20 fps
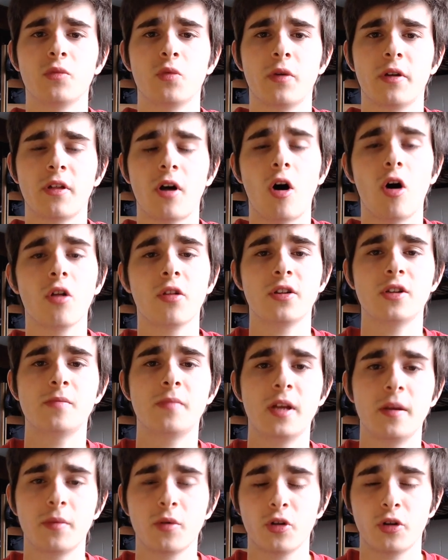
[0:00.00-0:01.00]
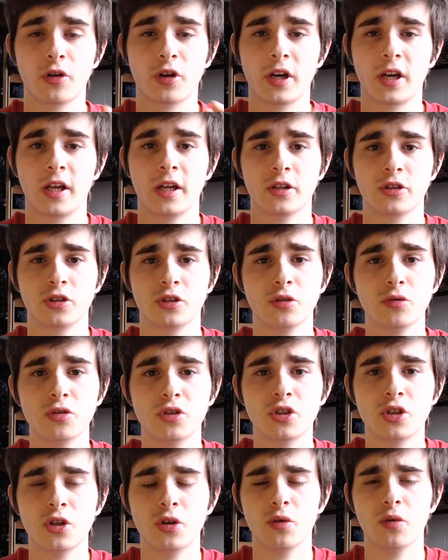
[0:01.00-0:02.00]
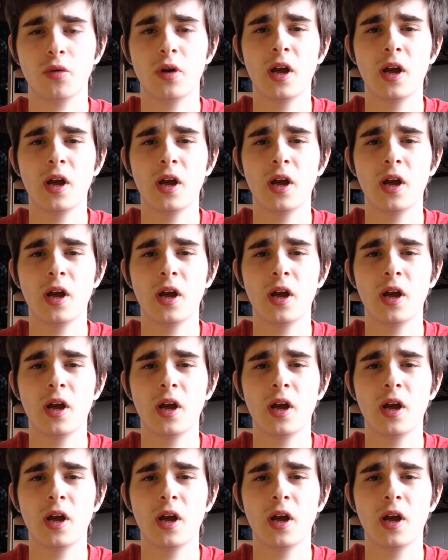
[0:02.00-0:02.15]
all these people you're getting introduced to.